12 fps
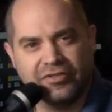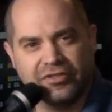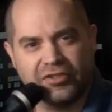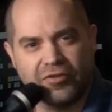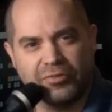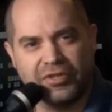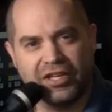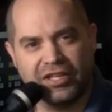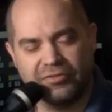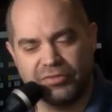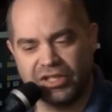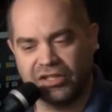to show up to
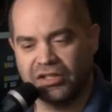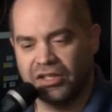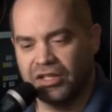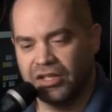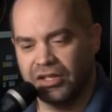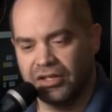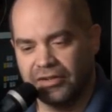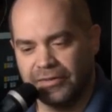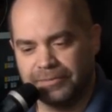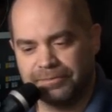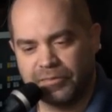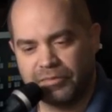N A B.
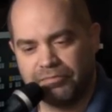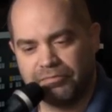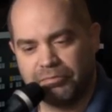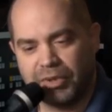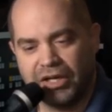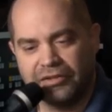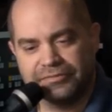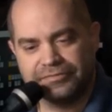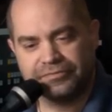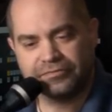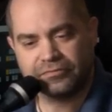Um, but